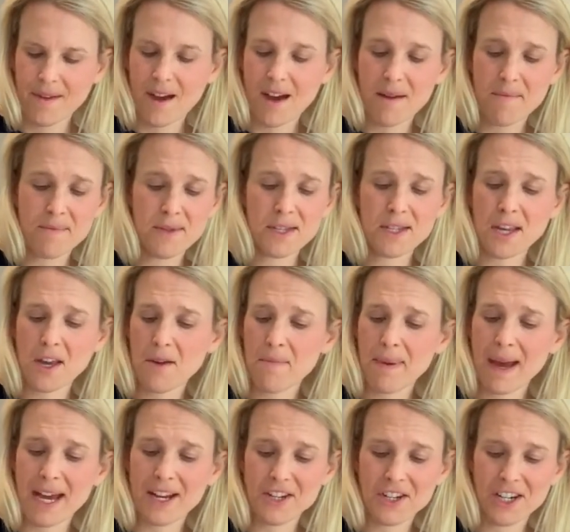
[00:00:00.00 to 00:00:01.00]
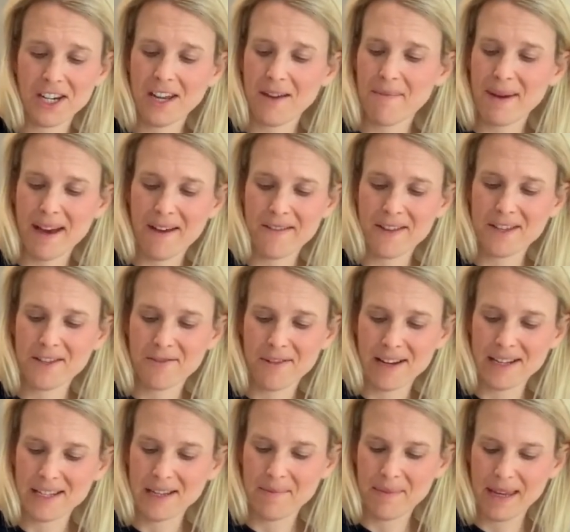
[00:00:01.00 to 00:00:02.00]
I'm so passionate about this
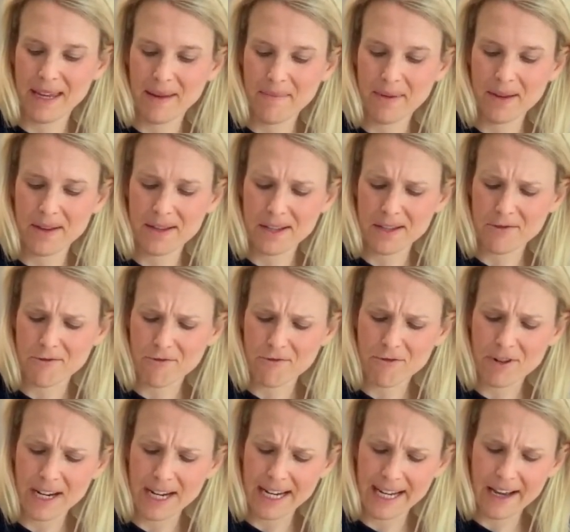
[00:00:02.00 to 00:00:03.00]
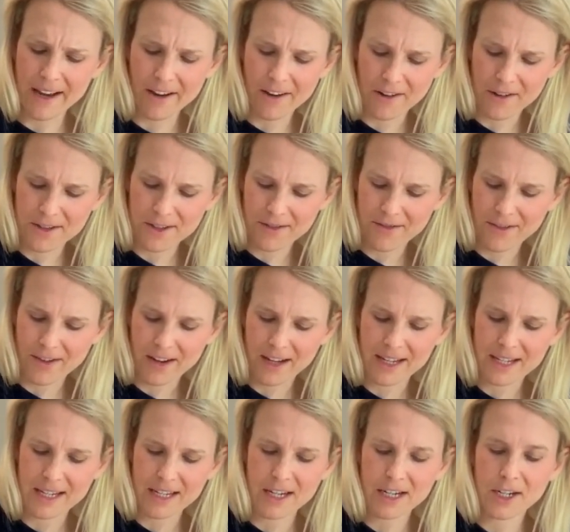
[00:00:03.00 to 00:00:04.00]
recipe because it's really hard to
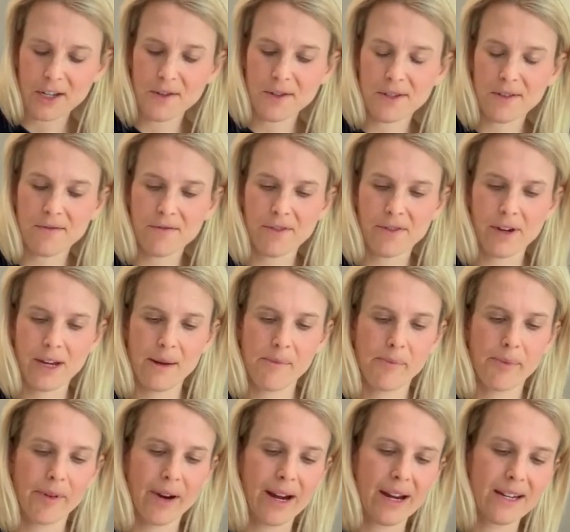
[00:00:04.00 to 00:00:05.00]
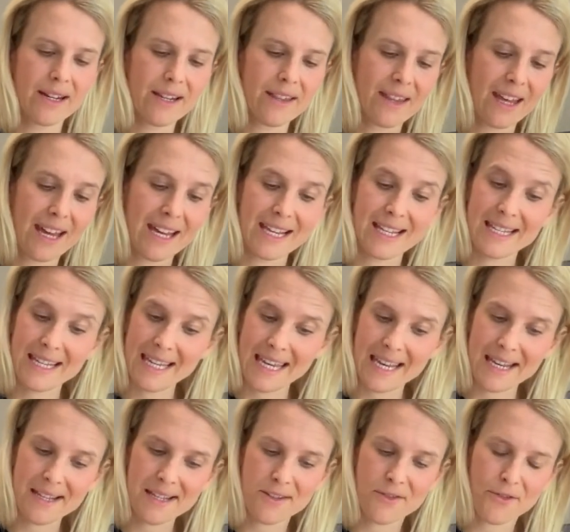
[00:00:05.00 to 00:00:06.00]
find a gluten-free bread that is
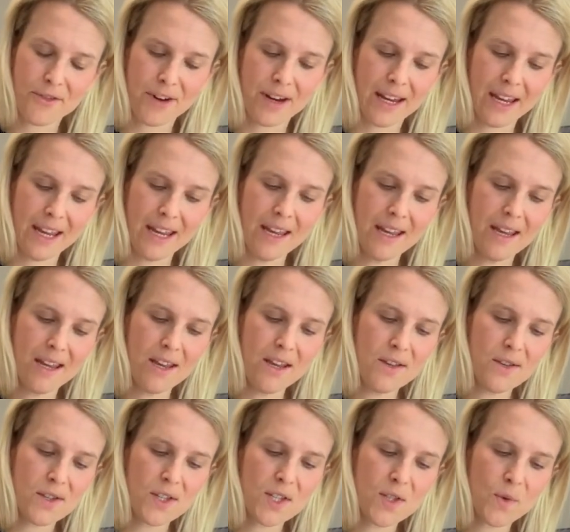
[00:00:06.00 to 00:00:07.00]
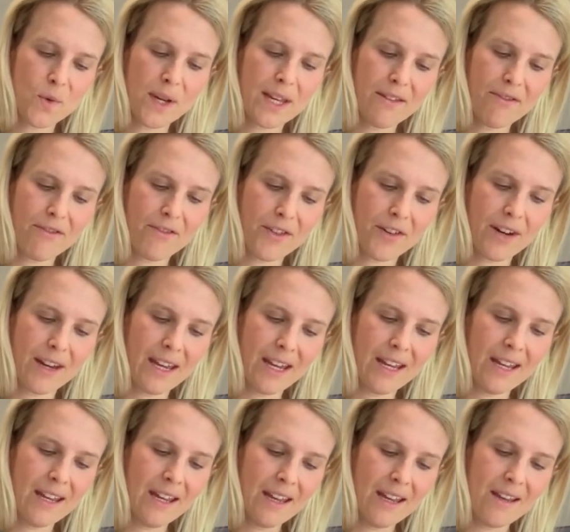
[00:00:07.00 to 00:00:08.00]
yeast-free,
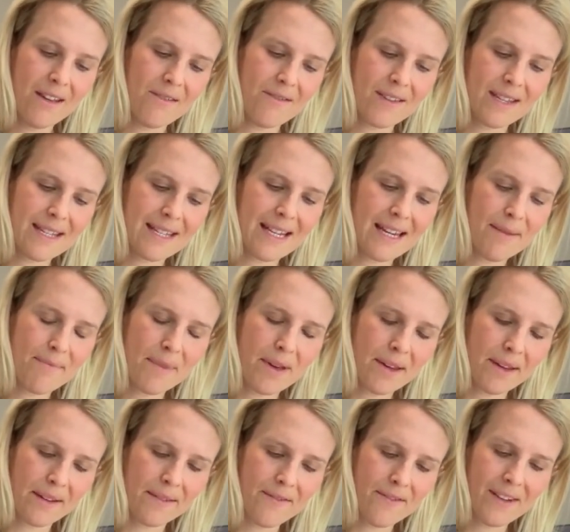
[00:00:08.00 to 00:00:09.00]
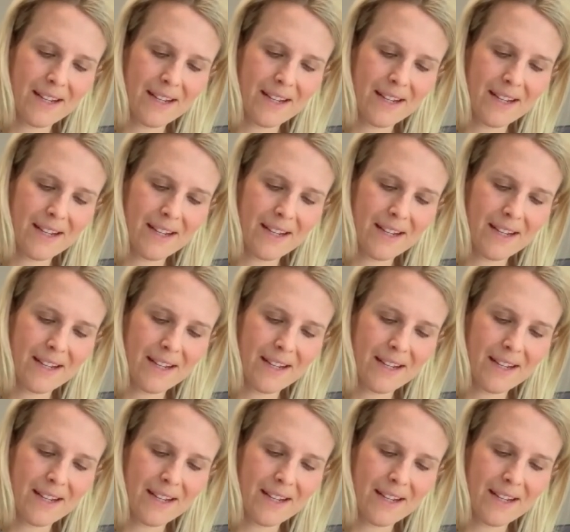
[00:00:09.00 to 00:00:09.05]
soy-free, psyllium